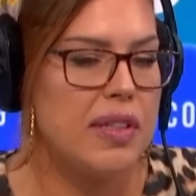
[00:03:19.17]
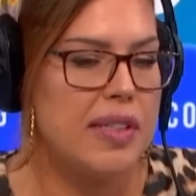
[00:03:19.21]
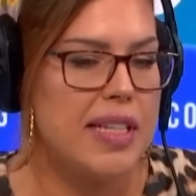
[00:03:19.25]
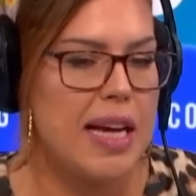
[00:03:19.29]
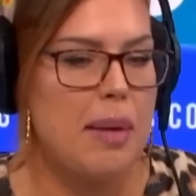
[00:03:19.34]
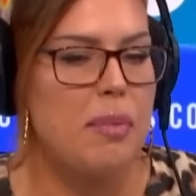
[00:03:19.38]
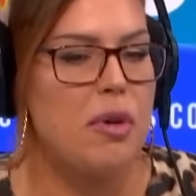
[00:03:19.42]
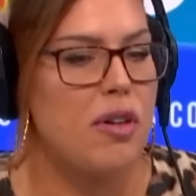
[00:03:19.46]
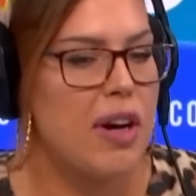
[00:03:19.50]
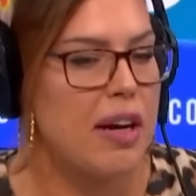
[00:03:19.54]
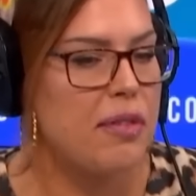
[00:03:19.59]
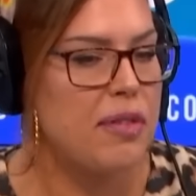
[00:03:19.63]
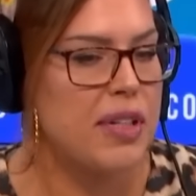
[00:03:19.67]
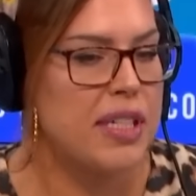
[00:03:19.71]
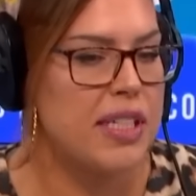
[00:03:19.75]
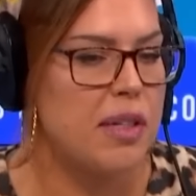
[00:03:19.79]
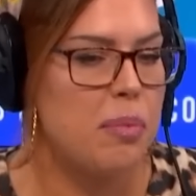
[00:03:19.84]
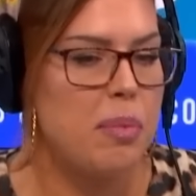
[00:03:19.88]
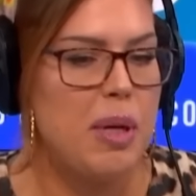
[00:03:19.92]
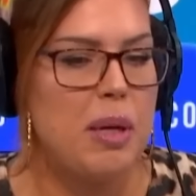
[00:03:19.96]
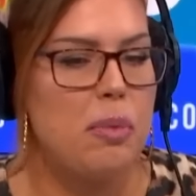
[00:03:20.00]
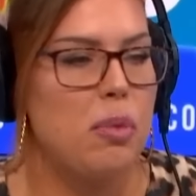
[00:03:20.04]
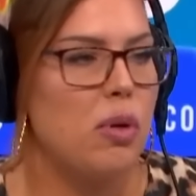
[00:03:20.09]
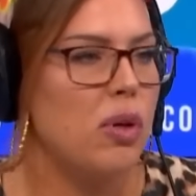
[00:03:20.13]

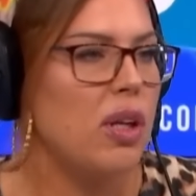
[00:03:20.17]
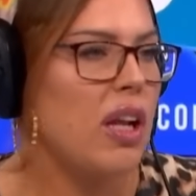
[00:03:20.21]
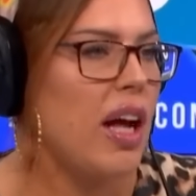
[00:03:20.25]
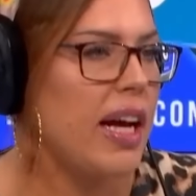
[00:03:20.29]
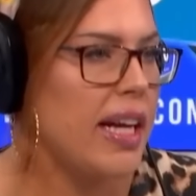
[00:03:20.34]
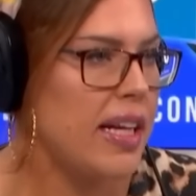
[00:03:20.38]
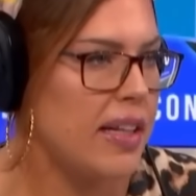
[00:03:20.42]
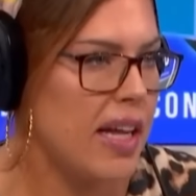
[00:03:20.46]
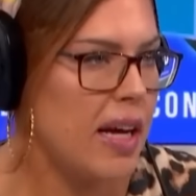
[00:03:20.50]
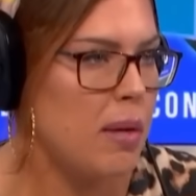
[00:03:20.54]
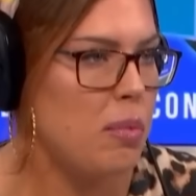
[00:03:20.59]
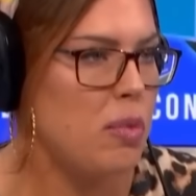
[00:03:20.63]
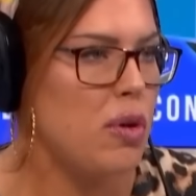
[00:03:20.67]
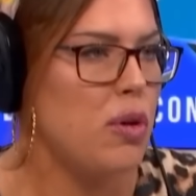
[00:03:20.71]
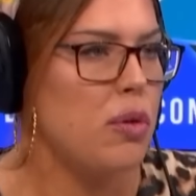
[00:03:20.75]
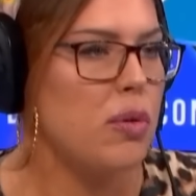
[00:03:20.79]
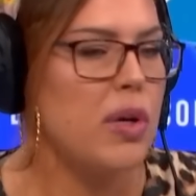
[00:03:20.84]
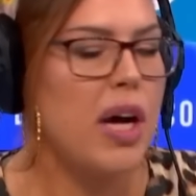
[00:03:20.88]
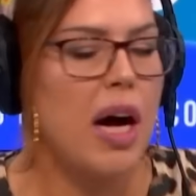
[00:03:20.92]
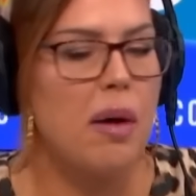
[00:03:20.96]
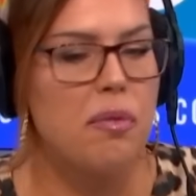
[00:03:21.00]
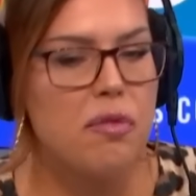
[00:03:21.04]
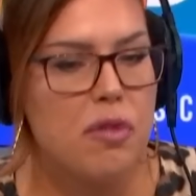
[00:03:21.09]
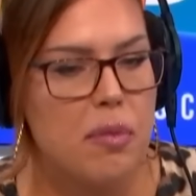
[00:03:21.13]
demographics of people like them
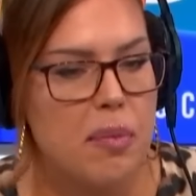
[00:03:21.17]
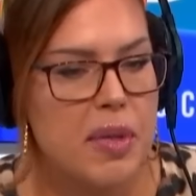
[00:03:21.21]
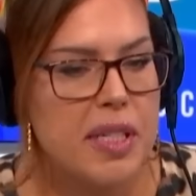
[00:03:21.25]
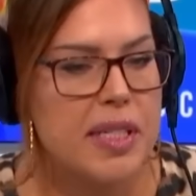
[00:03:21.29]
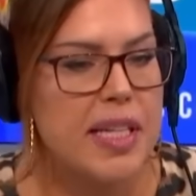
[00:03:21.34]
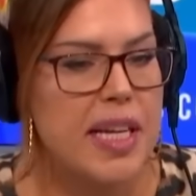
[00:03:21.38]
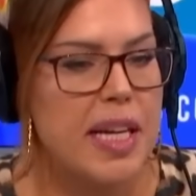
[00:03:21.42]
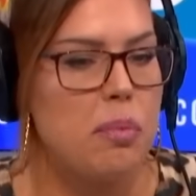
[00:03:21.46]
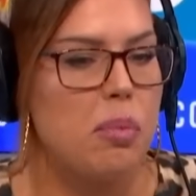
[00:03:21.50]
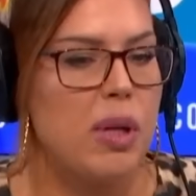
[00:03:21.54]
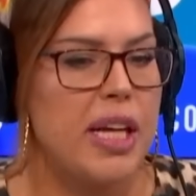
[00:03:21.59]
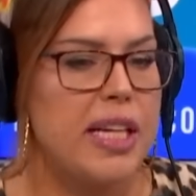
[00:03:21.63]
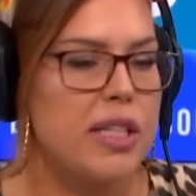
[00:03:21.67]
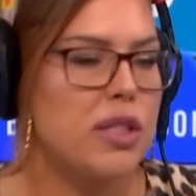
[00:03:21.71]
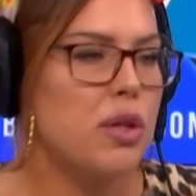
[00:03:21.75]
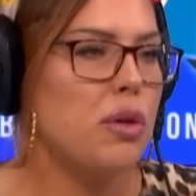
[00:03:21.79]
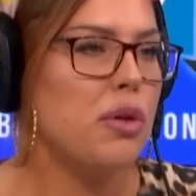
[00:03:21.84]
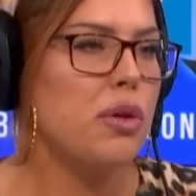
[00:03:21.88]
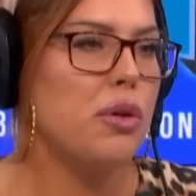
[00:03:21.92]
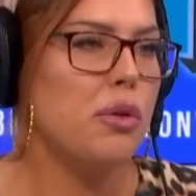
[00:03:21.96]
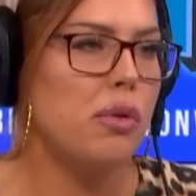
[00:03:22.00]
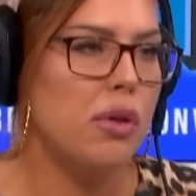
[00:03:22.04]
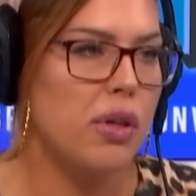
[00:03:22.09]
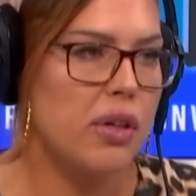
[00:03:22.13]
who come from the same place or
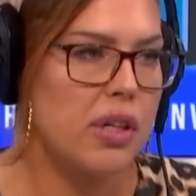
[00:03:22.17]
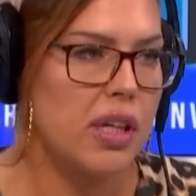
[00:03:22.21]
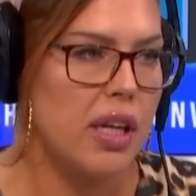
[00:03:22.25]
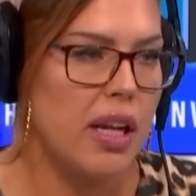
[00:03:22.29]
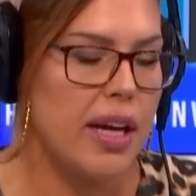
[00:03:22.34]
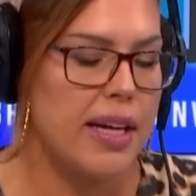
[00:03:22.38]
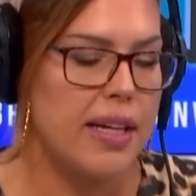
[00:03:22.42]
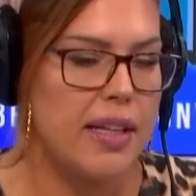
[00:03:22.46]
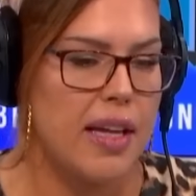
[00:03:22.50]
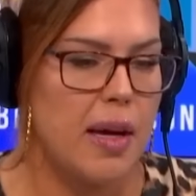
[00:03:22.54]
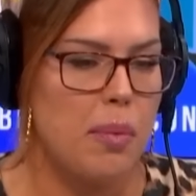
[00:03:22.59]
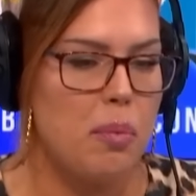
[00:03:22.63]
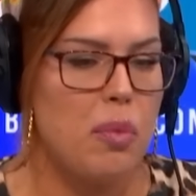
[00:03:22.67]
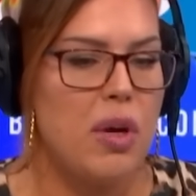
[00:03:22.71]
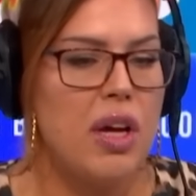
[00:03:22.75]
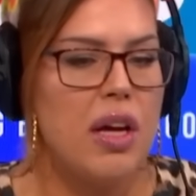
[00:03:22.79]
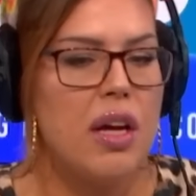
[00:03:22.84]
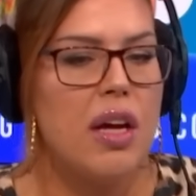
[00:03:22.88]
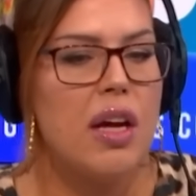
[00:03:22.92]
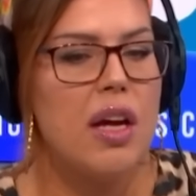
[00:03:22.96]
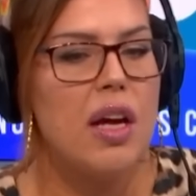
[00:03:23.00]
who look like them. Yeah.